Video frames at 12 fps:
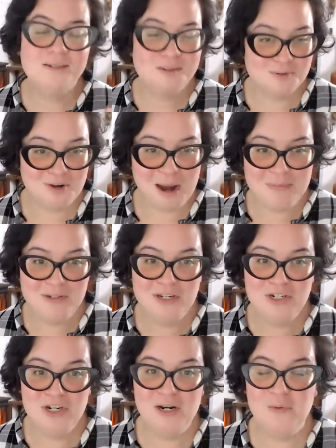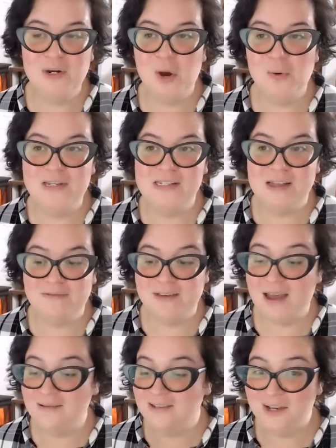Subscribe to the channel. We'd always love
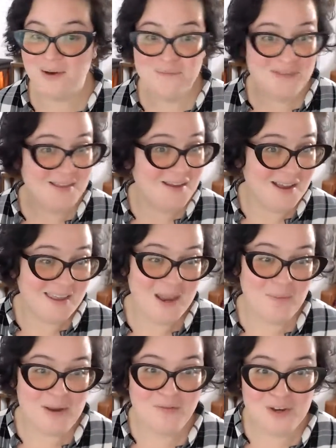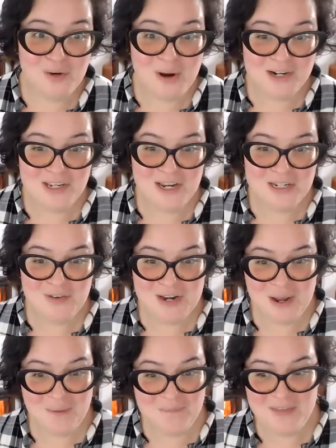that. So can't wait for you to watch the next
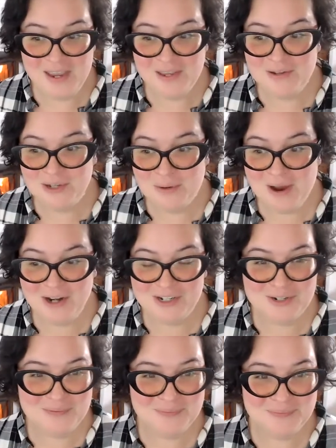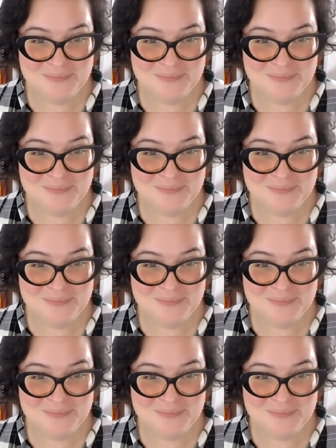video. Thank you so much.